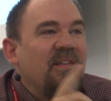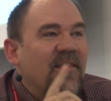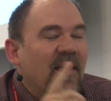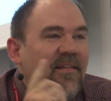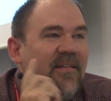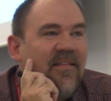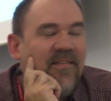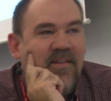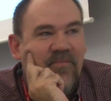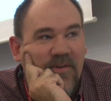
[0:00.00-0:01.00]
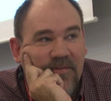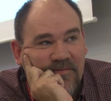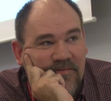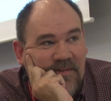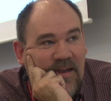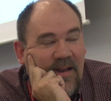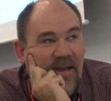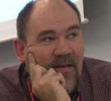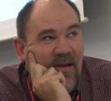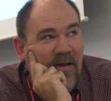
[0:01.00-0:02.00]
is not to deceive you. And
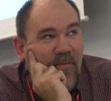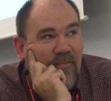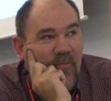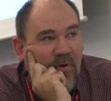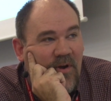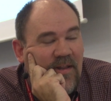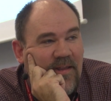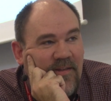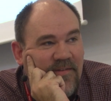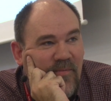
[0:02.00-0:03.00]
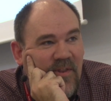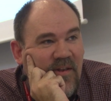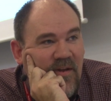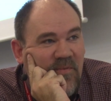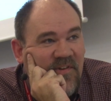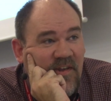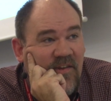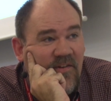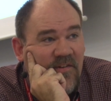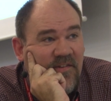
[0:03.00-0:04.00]
I'm worried that some of the numbers
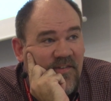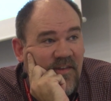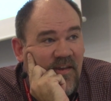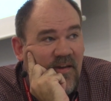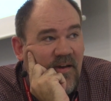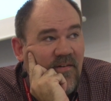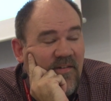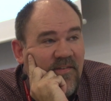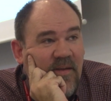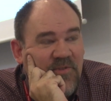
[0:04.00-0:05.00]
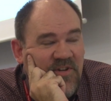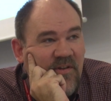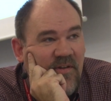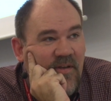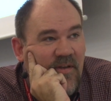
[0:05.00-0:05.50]
that you're used to seeing are deceptions,